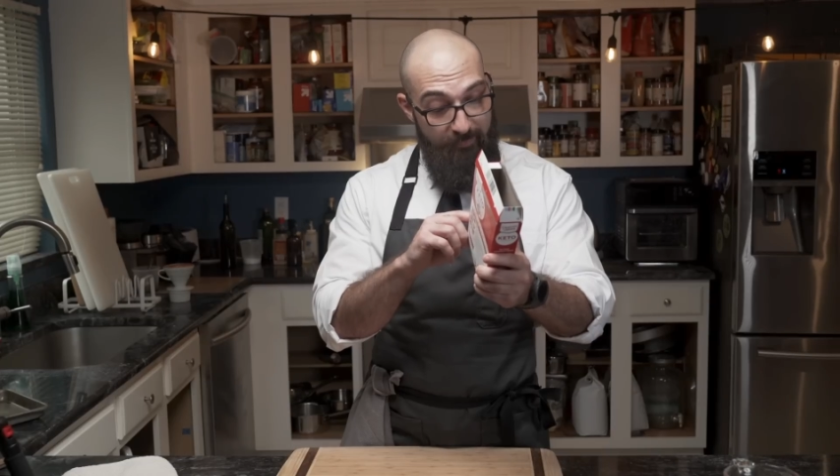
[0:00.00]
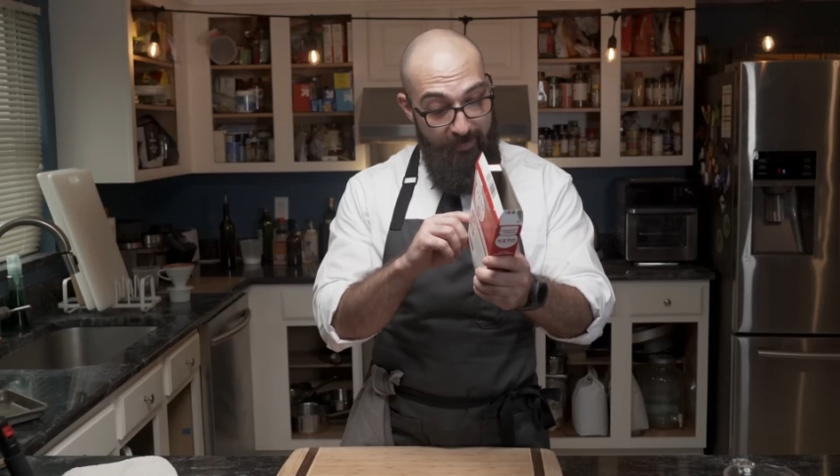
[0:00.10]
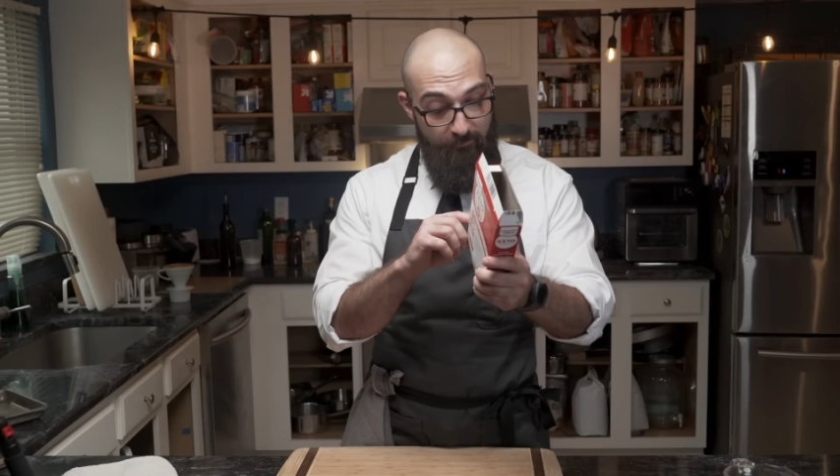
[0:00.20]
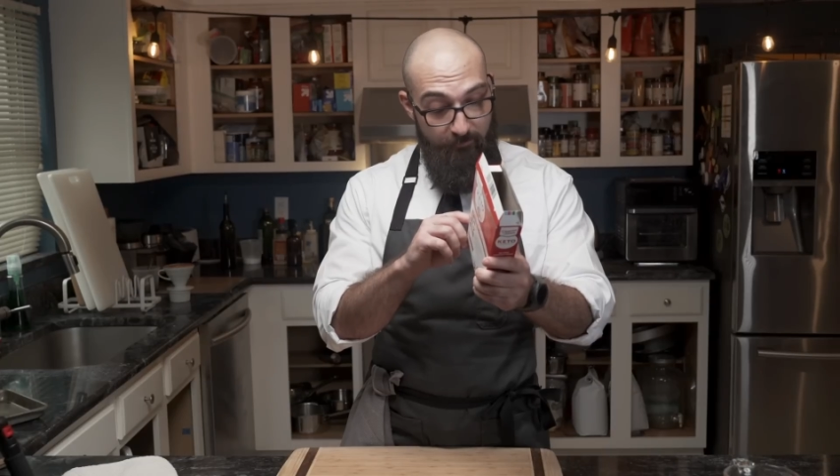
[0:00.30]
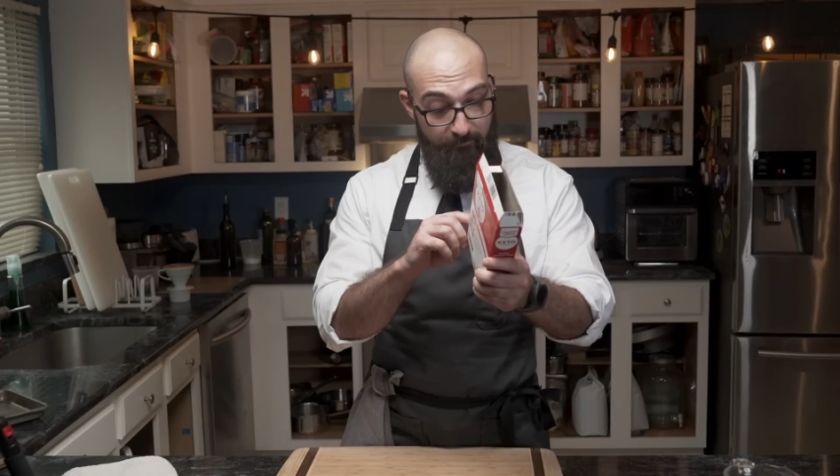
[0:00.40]

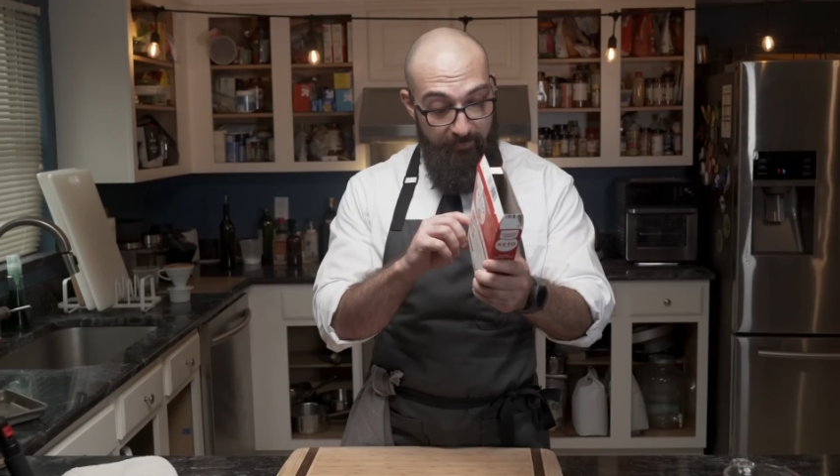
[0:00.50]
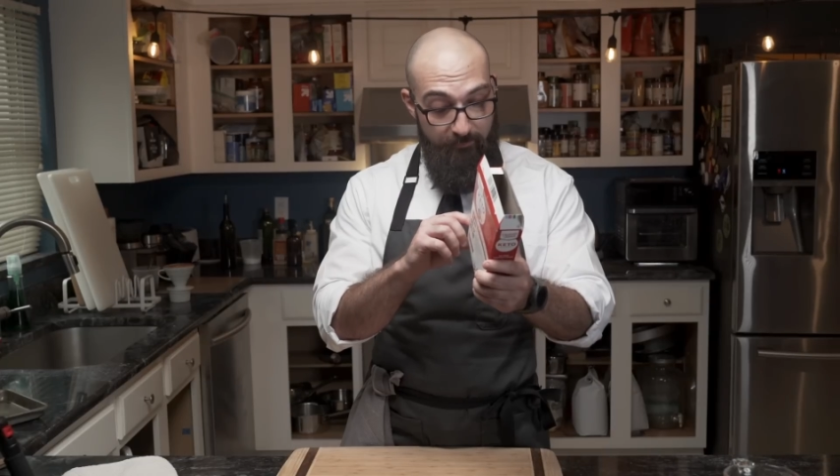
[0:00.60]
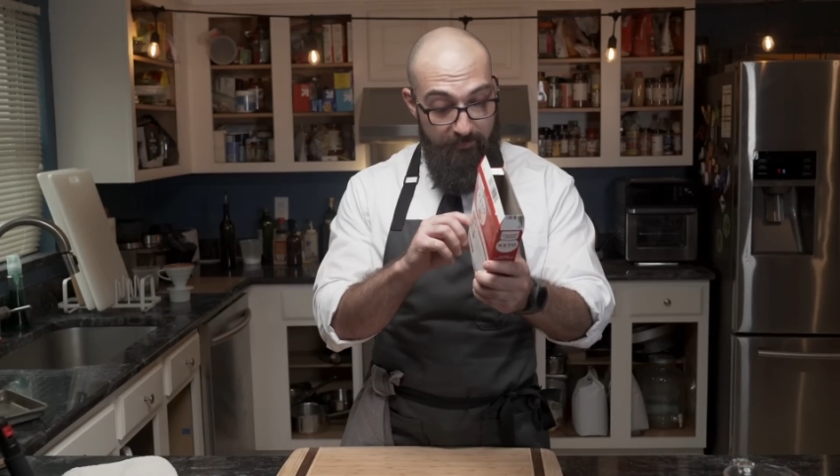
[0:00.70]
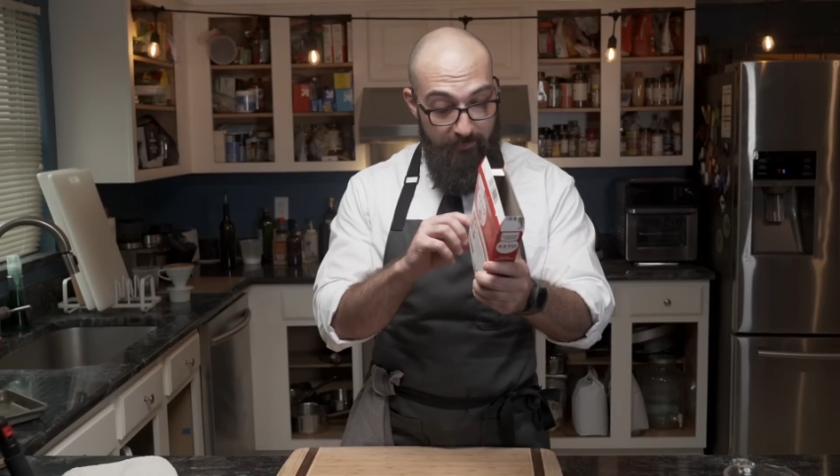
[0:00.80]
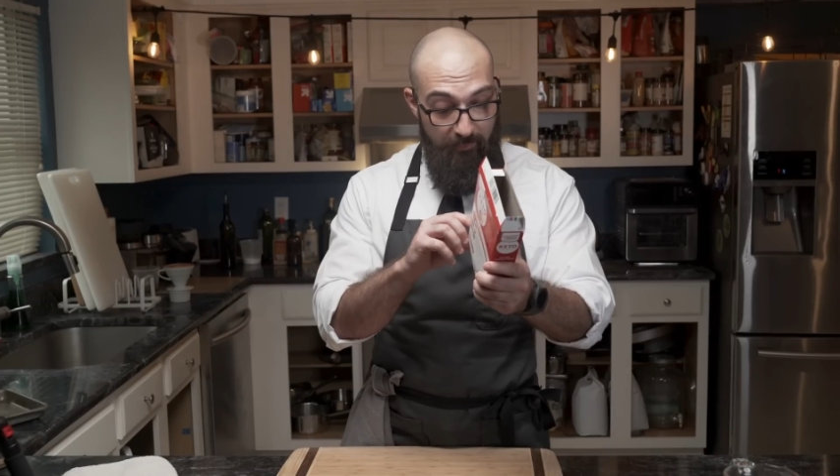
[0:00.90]
natural
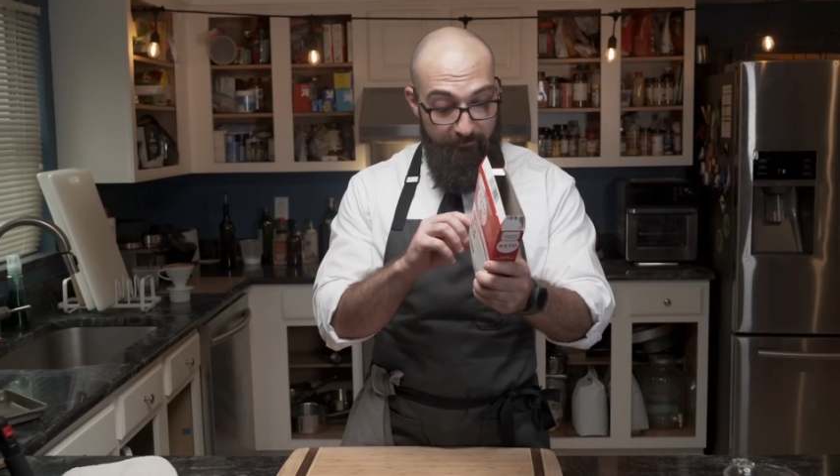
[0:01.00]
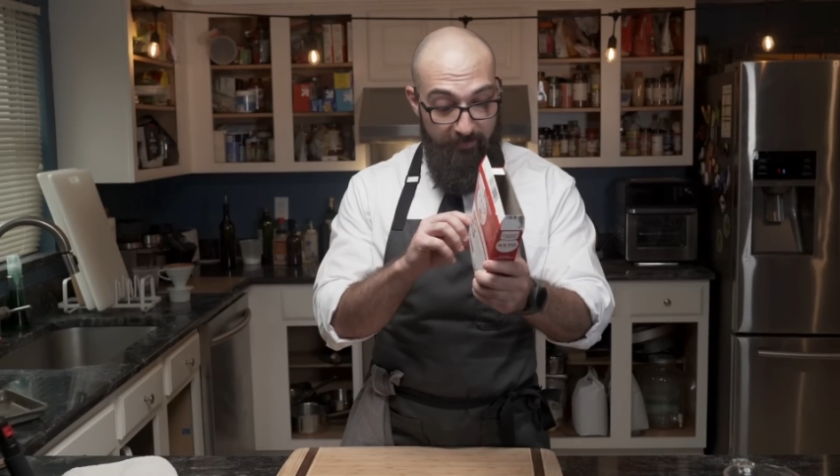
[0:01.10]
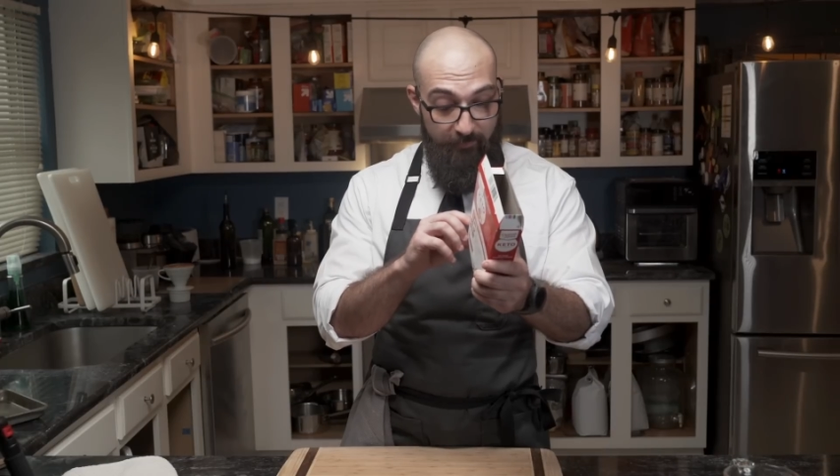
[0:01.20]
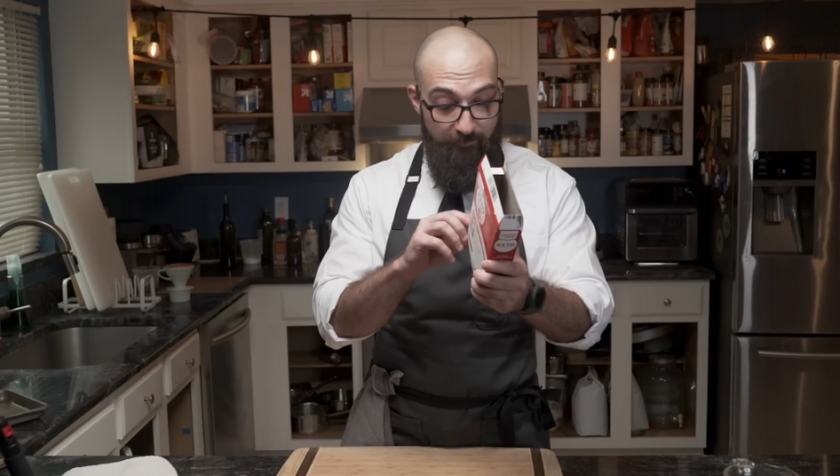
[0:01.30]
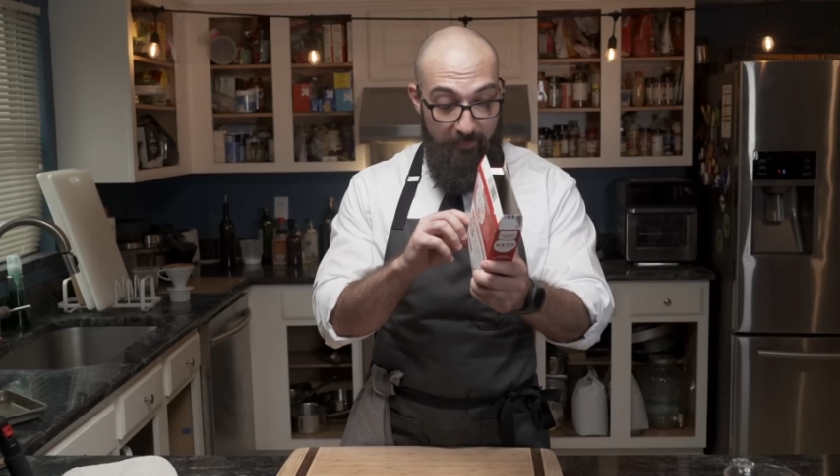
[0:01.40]
flavors, non-fat